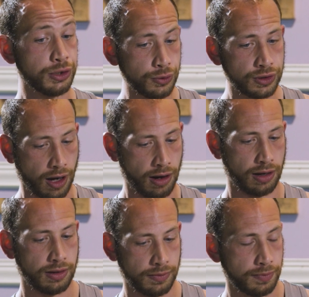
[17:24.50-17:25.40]
runners
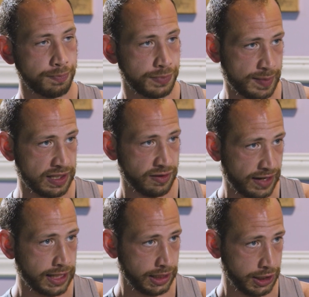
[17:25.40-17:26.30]
use our
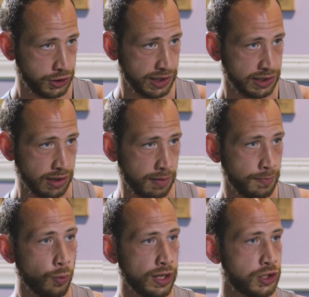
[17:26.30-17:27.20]
specified leash
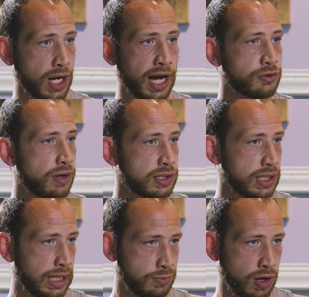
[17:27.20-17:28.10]
system, which I
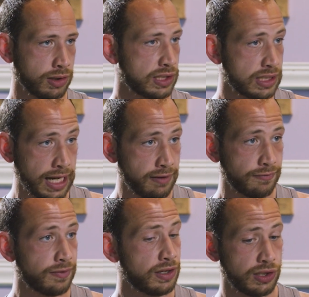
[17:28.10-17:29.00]
trust to keep dogs
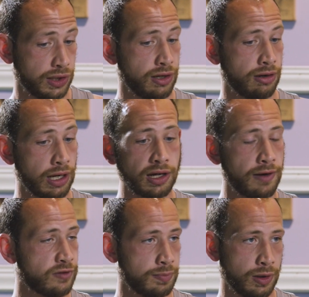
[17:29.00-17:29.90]
safe, secure, and